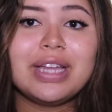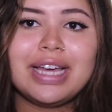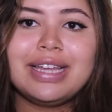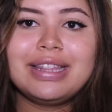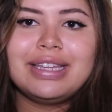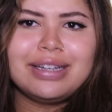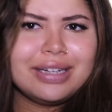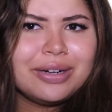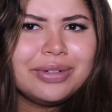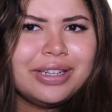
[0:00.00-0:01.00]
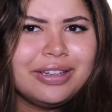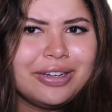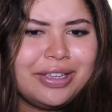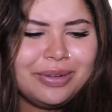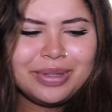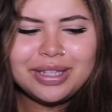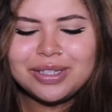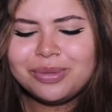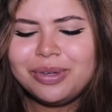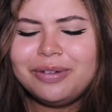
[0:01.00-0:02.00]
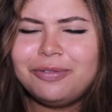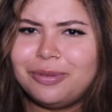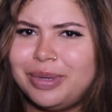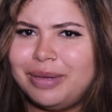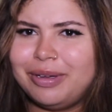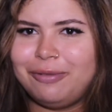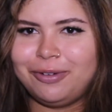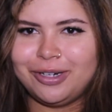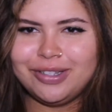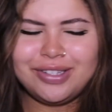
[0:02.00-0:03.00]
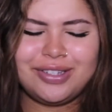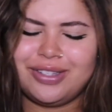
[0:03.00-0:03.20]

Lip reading: I think I got really lucky with this one for being my first.